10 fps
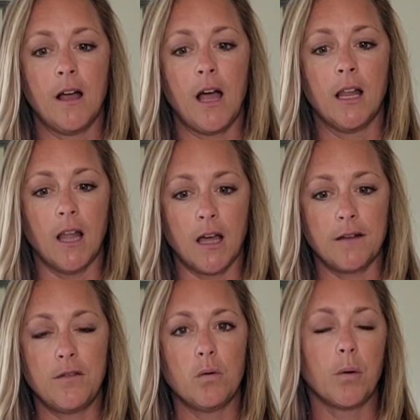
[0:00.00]
a lot
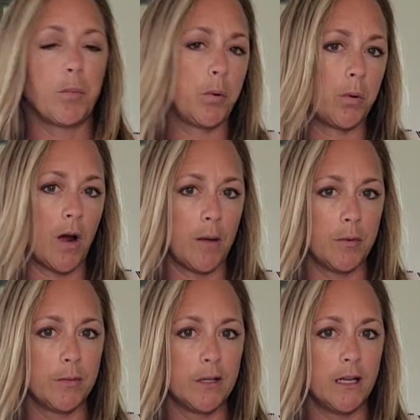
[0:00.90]
of you are
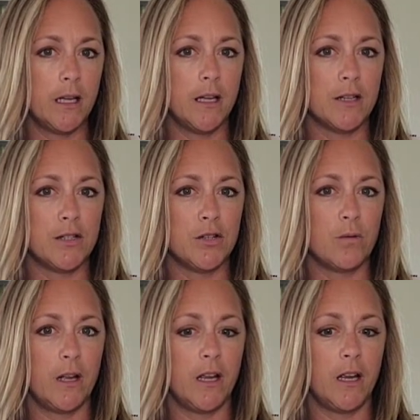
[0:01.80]
probably
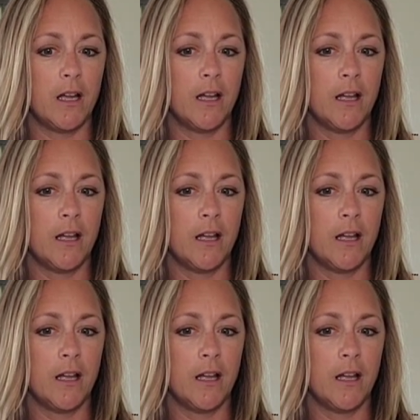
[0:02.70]
doing